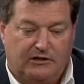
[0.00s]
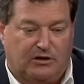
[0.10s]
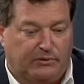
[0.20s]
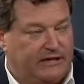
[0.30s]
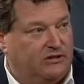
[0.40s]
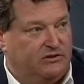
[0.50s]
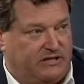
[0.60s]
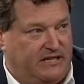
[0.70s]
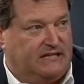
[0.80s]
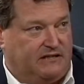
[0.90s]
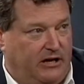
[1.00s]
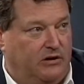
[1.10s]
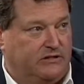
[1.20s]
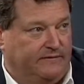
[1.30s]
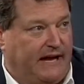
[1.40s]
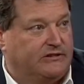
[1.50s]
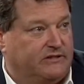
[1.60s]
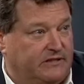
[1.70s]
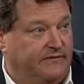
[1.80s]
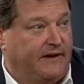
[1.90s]
to reduce these loads of
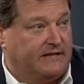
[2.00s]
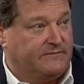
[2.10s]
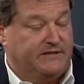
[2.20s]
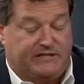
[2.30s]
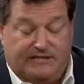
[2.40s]
nitrogen, phosphorus,